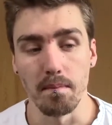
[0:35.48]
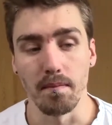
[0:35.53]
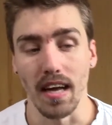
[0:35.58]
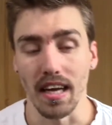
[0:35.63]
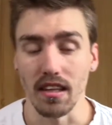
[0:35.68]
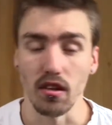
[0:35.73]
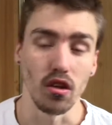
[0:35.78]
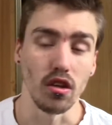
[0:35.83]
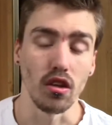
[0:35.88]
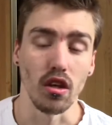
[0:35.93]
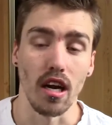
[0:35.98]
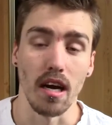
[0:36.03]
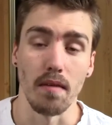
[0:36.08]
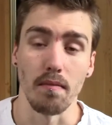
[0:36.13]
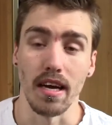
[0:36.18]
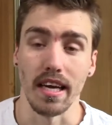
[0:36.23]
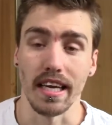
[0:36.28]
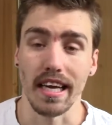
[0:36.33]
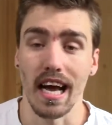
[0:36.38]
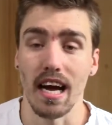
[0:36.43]
that's already gone out
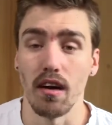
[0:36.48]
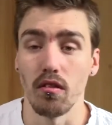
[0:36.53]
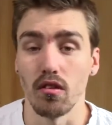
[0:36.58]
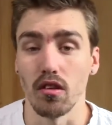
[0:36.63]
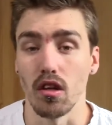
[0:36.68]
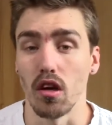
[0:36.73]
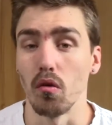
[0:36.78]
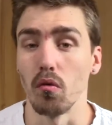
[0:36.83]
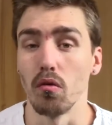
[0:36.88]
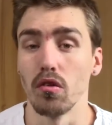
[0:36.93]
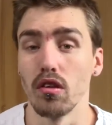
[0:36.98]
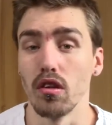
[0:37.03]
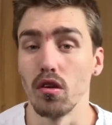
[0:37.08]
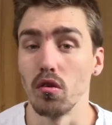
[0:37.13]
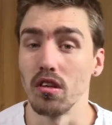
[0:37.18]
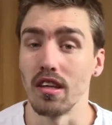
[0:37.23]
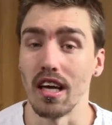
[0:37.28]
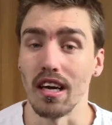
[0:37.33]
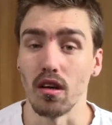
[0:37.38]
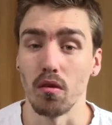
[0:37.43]
my account so as
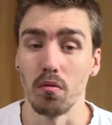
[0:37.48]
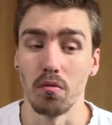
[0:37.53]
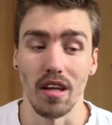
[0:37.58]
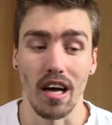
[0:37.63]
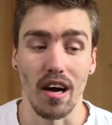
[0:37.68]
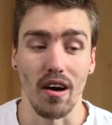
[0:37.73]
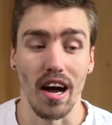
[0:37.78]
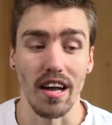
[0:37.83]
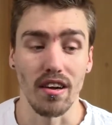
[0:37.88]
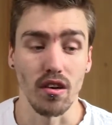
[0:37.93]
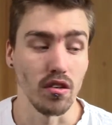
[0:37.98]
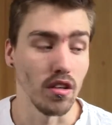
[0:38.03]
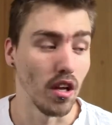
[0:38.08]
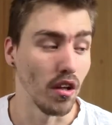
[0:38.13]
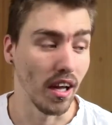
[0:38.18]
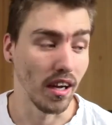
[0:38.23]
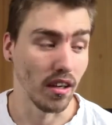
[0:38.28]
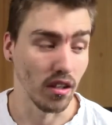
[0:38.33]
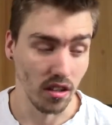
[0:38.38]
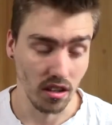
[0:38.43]
soon as that comes out I just know
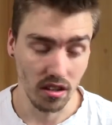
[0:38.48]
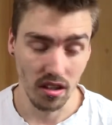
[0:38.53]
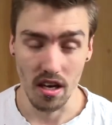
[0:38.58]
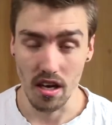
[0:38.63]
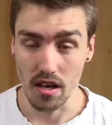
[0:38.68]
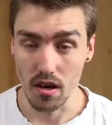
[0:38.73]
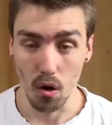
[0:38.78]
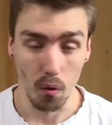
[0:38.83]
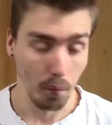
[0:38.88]
that's going to turn